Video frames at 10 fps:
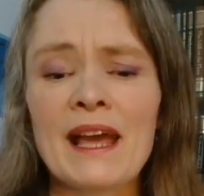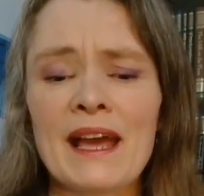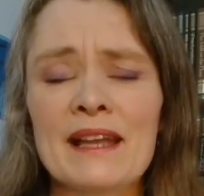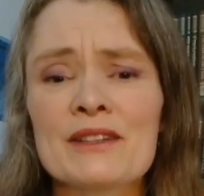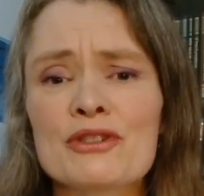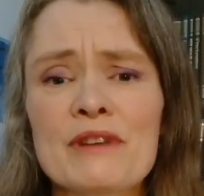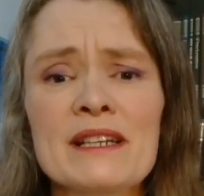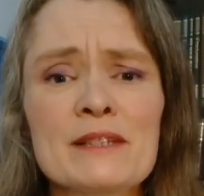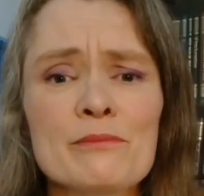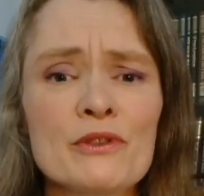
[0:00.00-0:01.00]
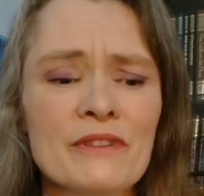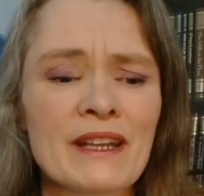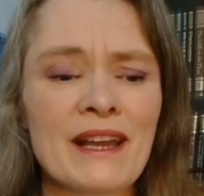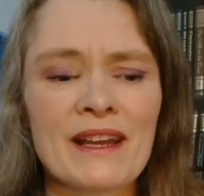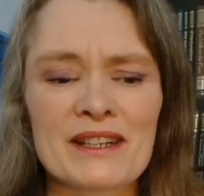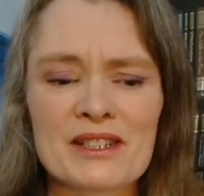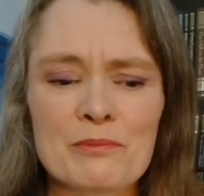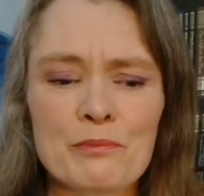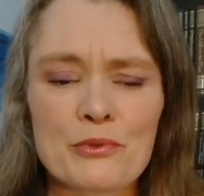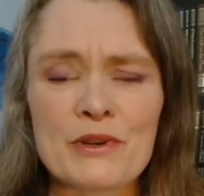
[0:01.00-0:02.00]
And the train is moving at a
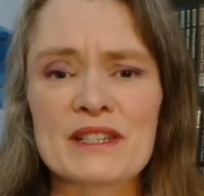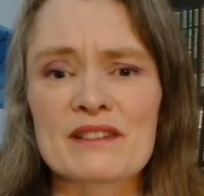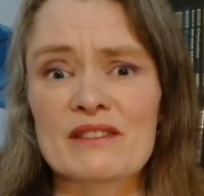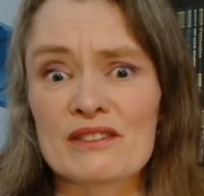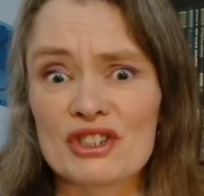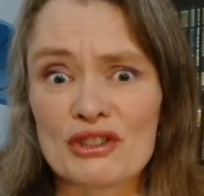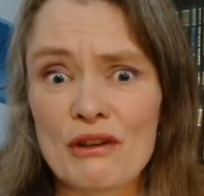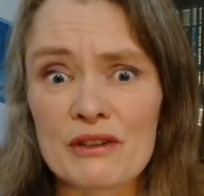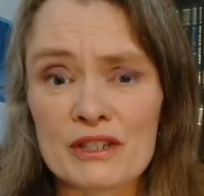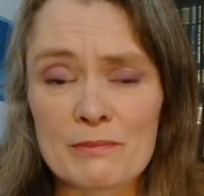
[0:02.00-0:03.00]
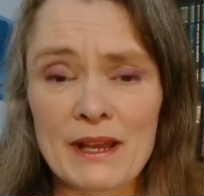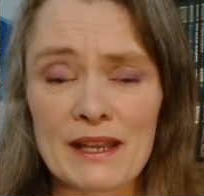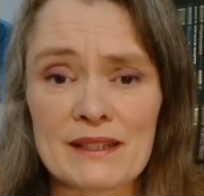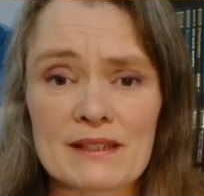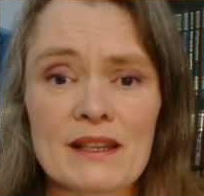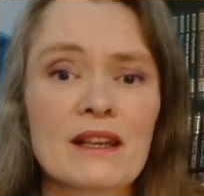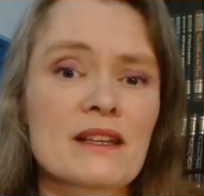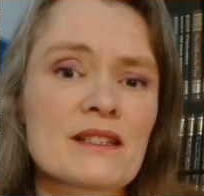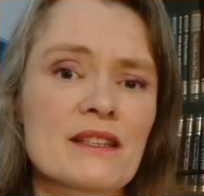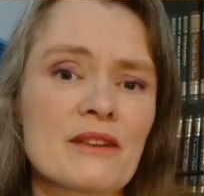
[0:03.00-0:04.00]
brisk jogger's pace.
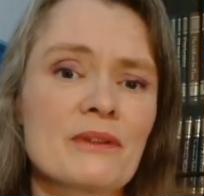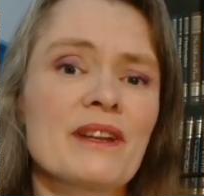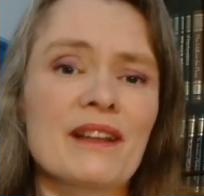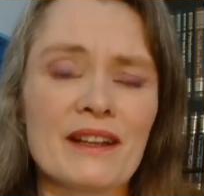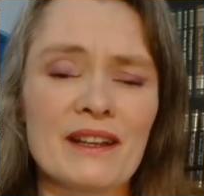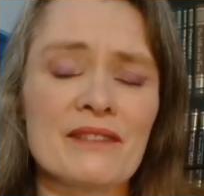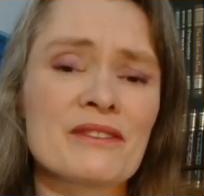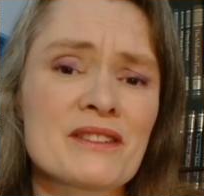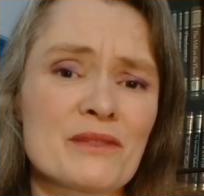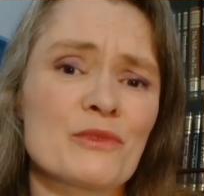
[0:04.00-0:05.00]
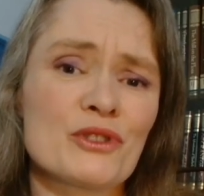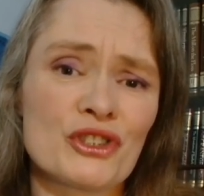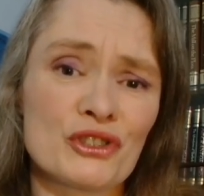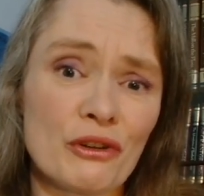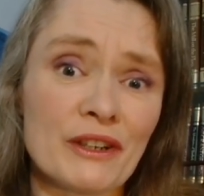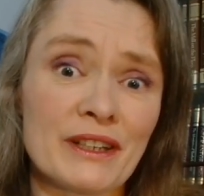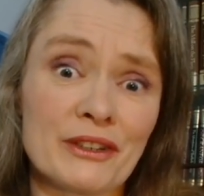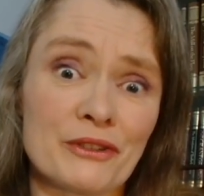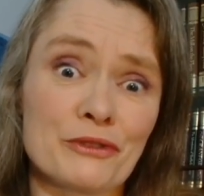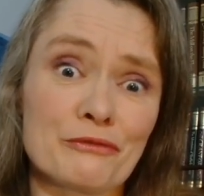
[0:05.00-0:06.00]
So even someone jogging
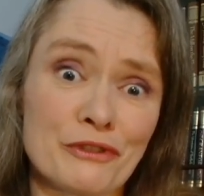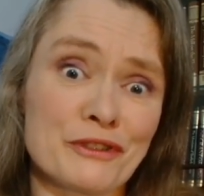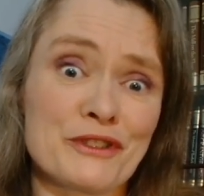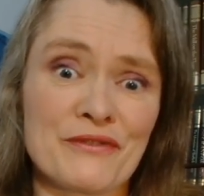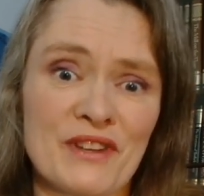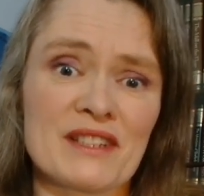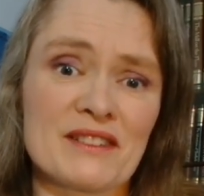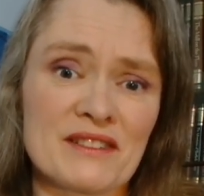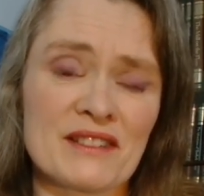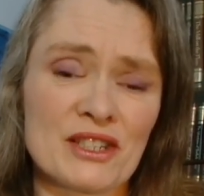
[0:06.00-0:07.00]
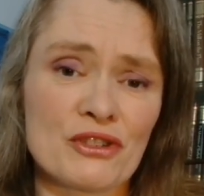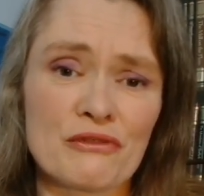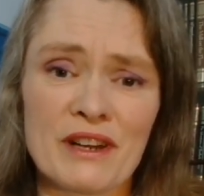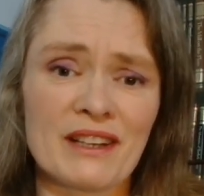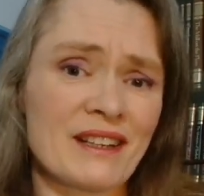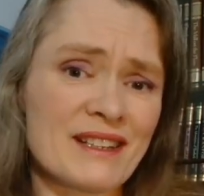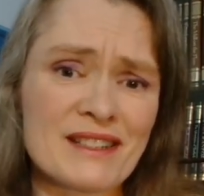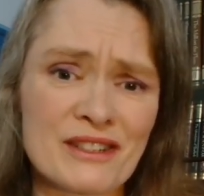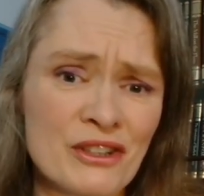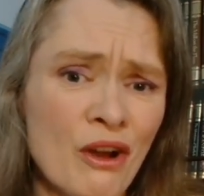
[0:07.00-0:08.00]
could run as fast as this train. It's
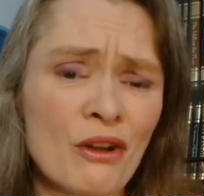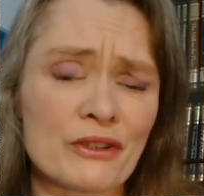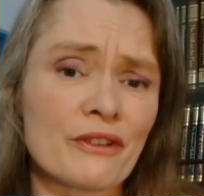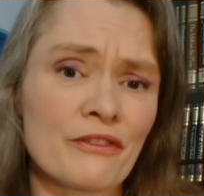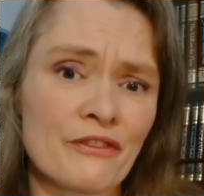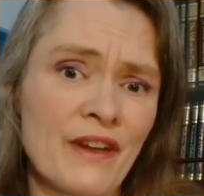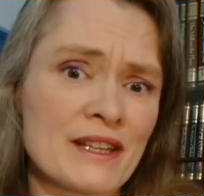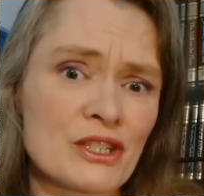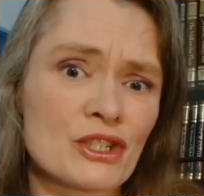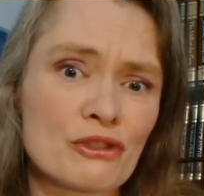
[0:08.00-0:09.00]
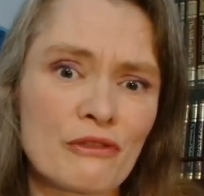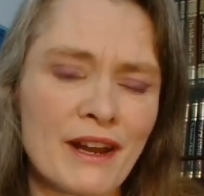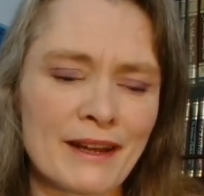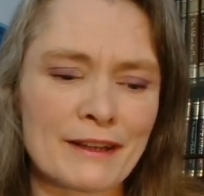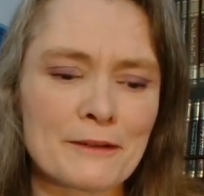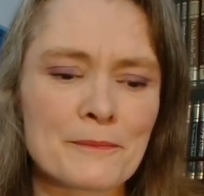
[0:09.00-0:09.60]
not a fast train.